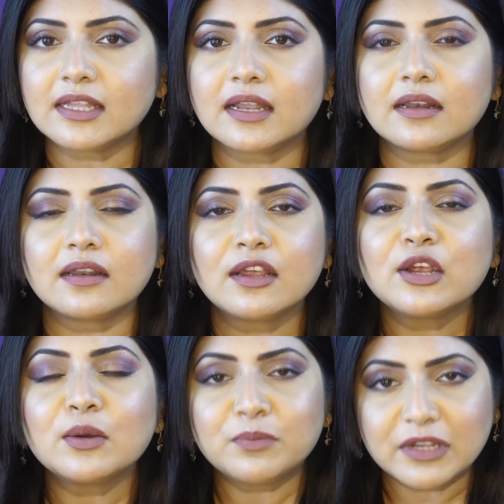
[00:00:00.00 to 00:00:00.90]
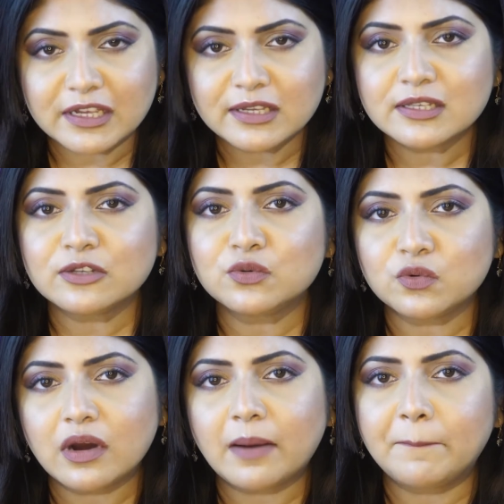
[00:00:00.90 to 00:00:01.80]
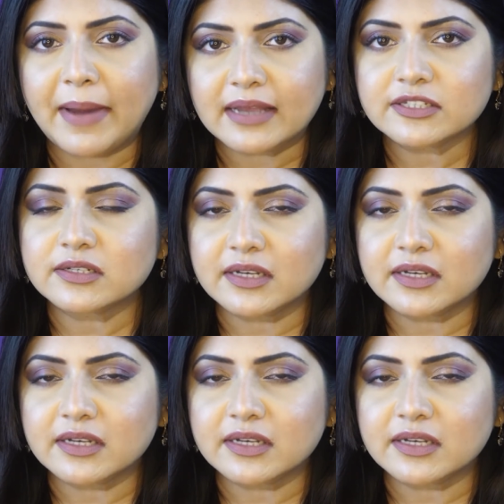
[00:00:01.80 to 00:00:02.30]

then please do a patch